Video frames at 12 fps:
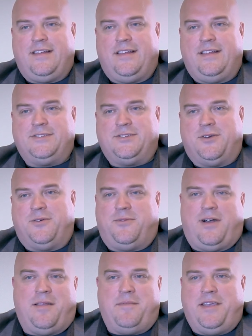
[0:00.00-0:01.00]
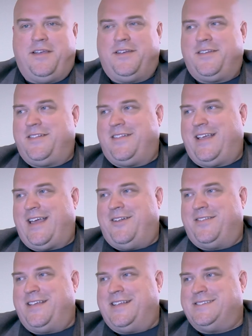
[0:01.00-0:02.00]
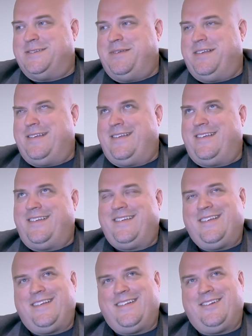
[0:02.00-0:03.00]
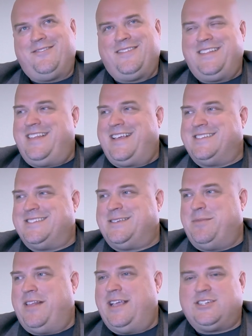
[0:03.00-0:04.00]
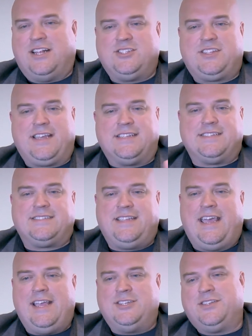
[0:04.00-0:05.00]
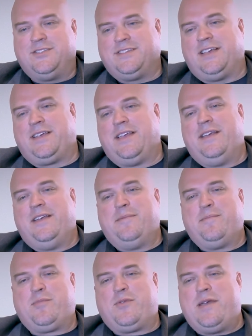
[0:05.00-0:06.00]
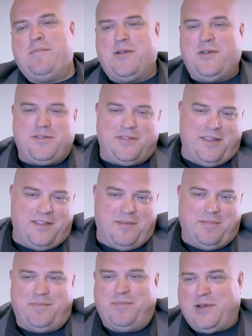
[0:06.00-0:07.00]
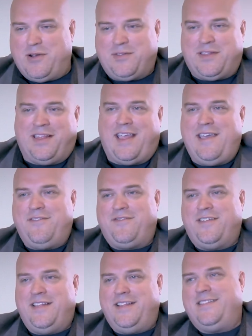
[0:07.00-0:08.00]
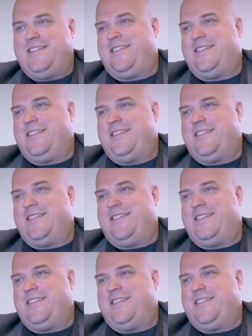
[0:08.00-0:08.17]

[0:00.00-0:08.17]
and so while I'm here, like I don't think it's I don't really think it's a simulation. I just think it's a stage. There's like mm. pre-birth and then birth and life and then